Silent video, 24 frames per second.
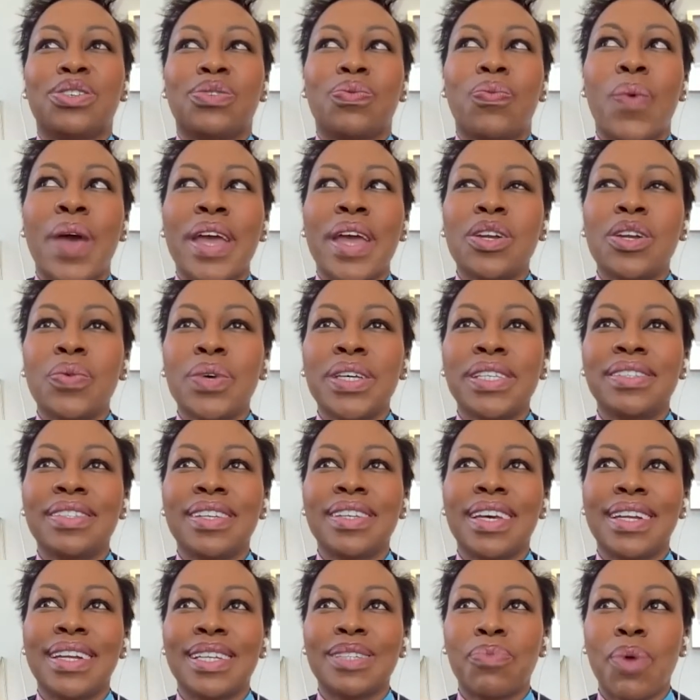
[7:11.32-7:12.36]
When do we see
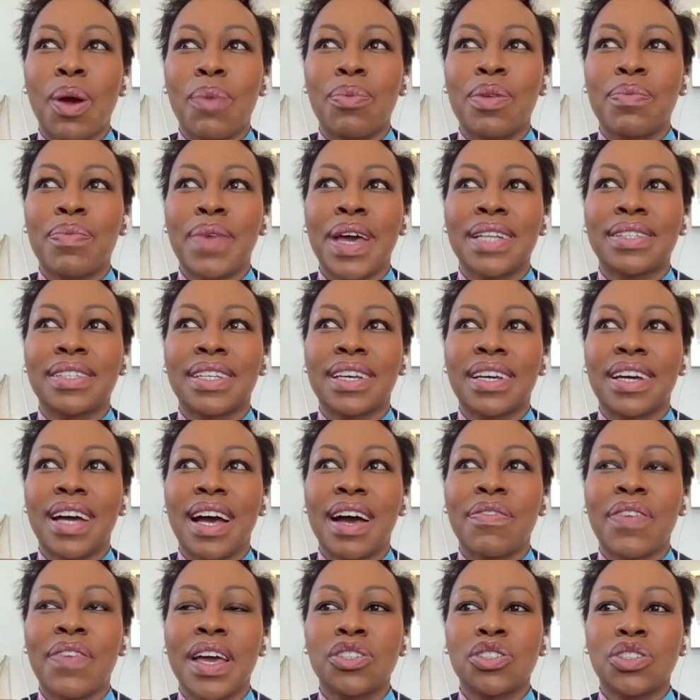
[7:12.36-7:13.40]
it as problematic?
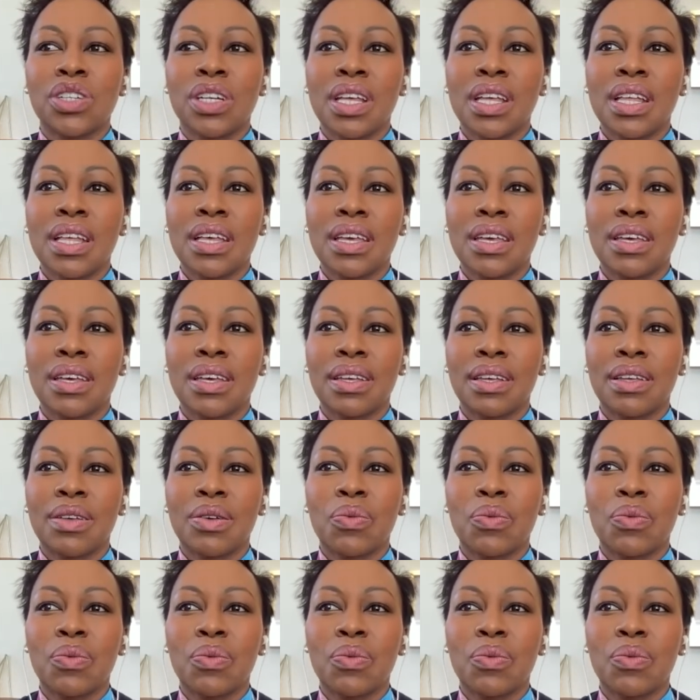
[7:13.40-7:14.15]
I've actually,